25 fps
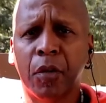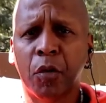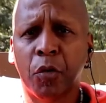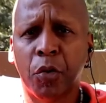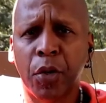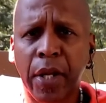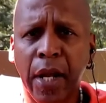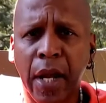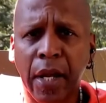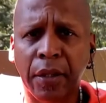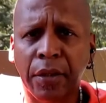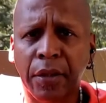
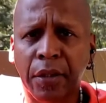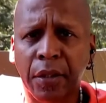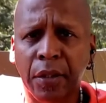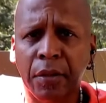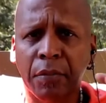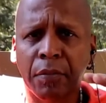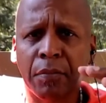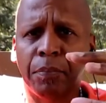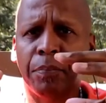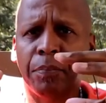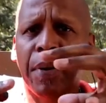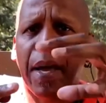create
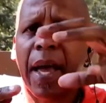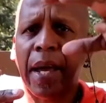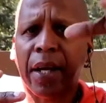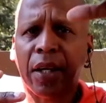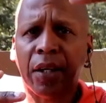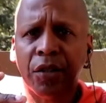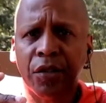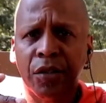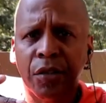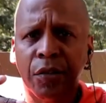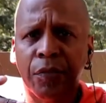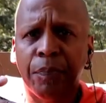the
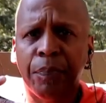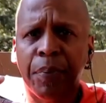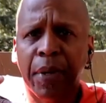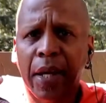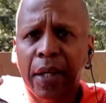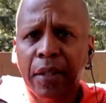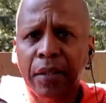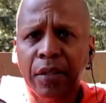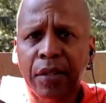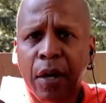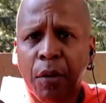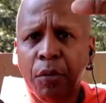package of
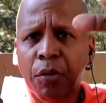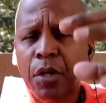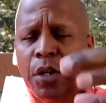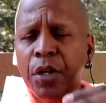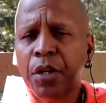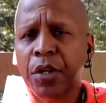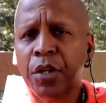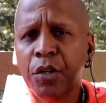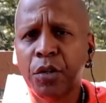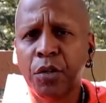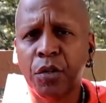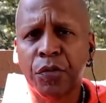picks I
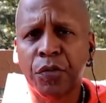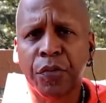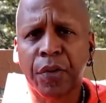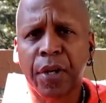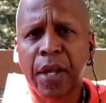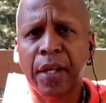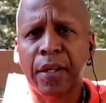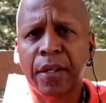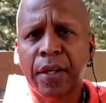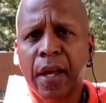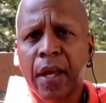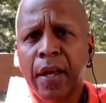wanted to use for
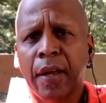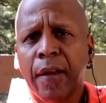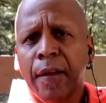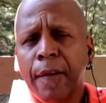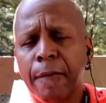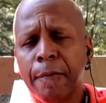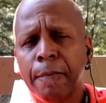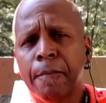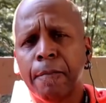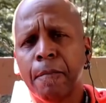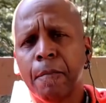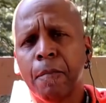that day.
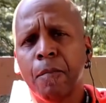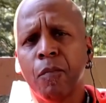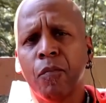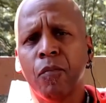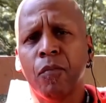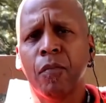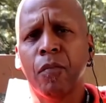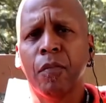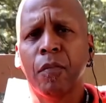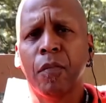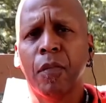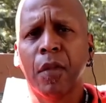
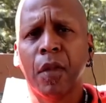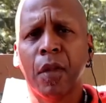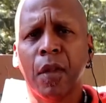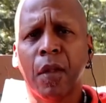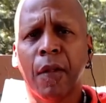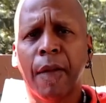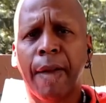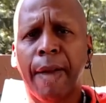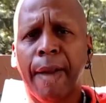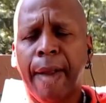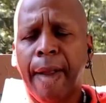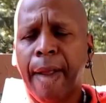
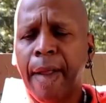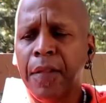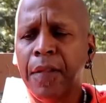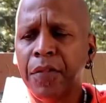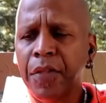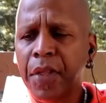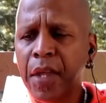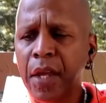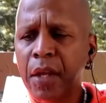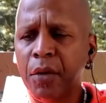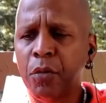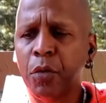
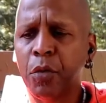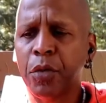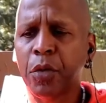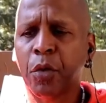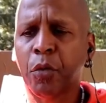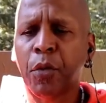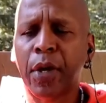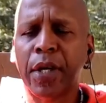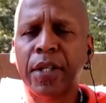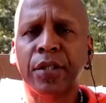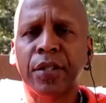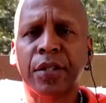And then when
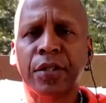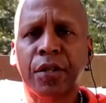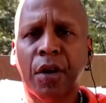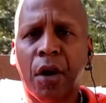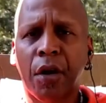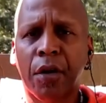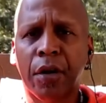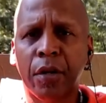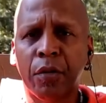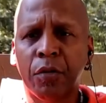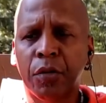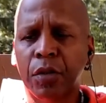the race
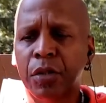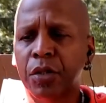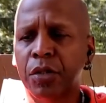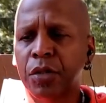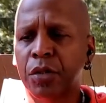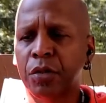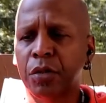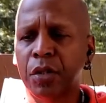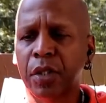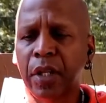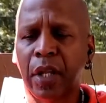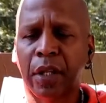started, which
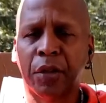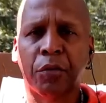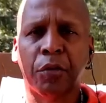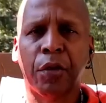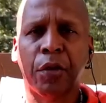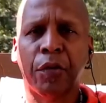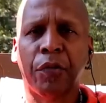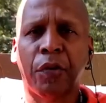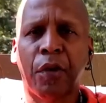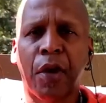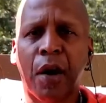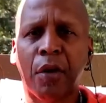is usually like
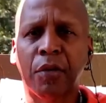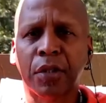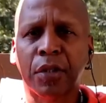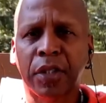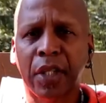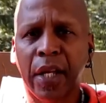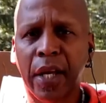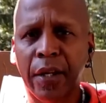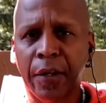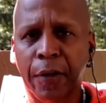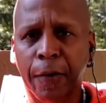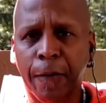three or four hours
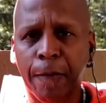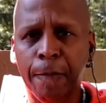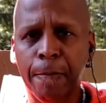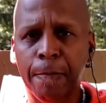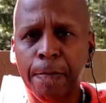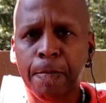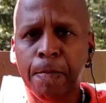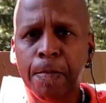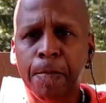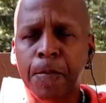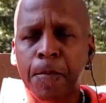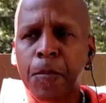later,
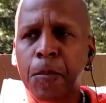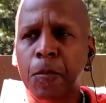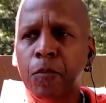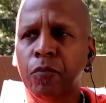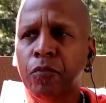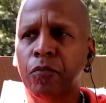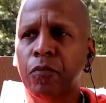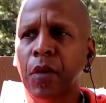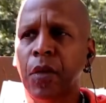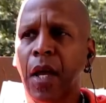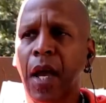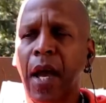
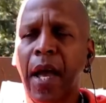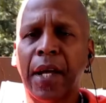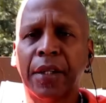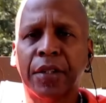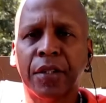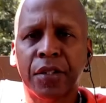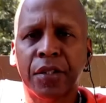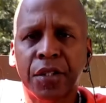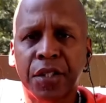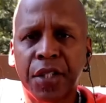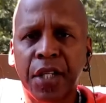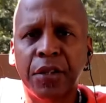I
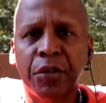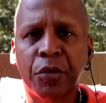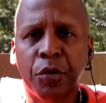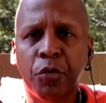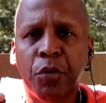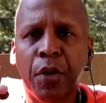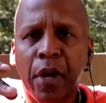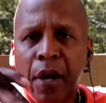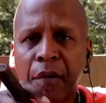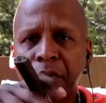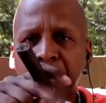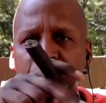had to sit
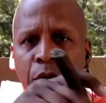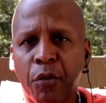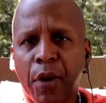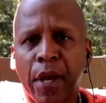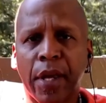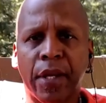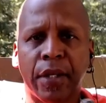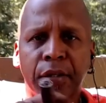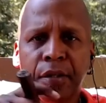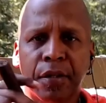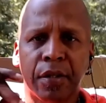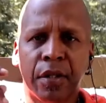through every
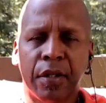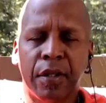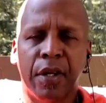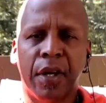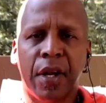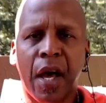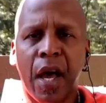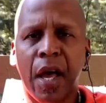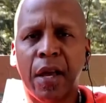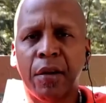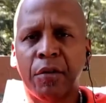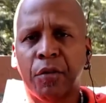race,
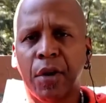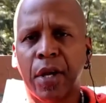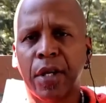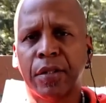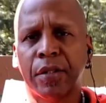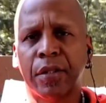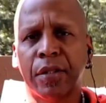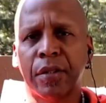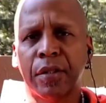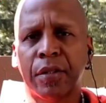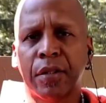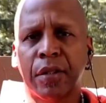nine
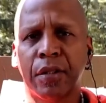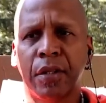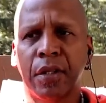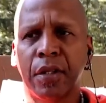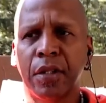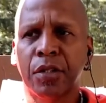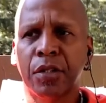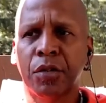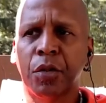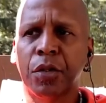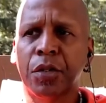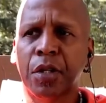races.
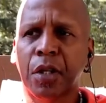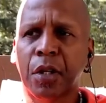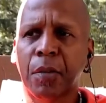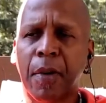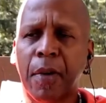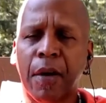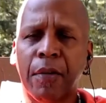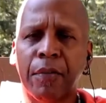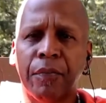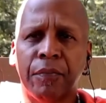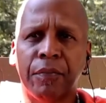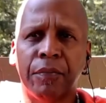So it took
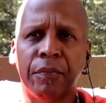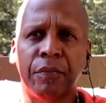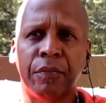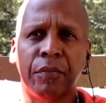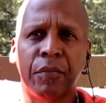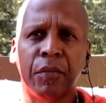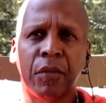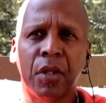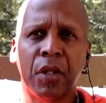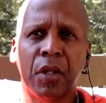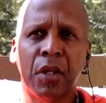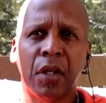about,
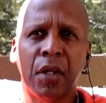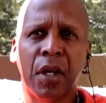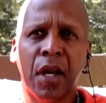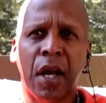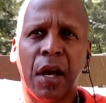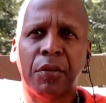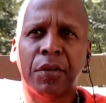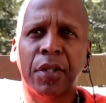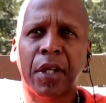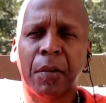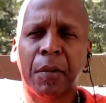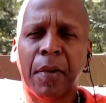
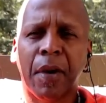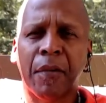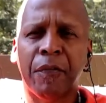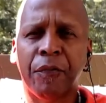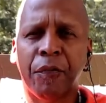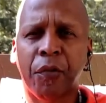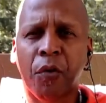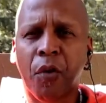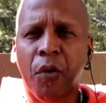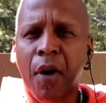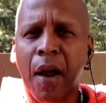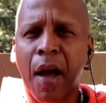I would take about
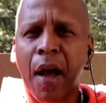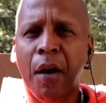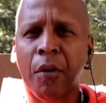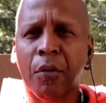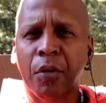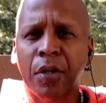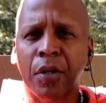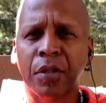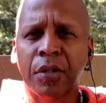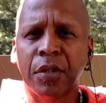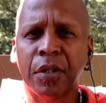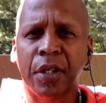four
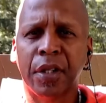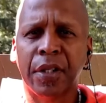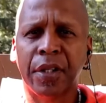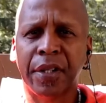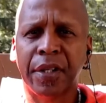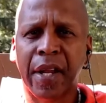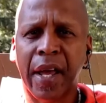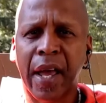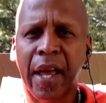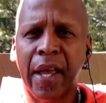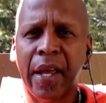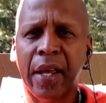hours a
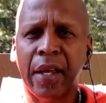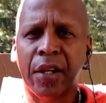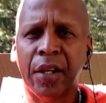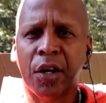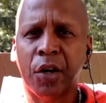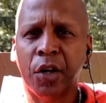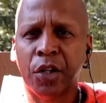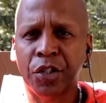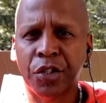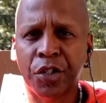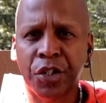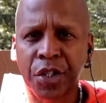day
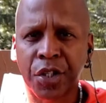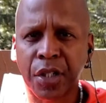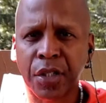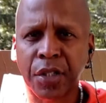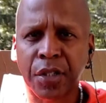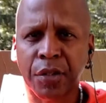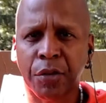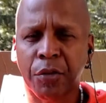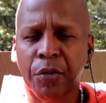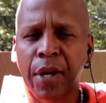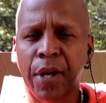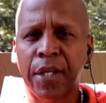on
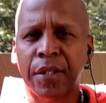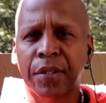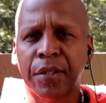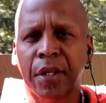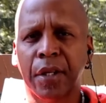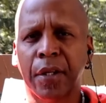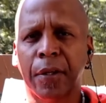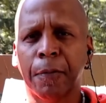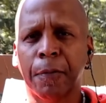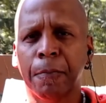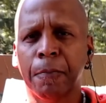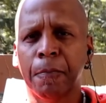just the racing.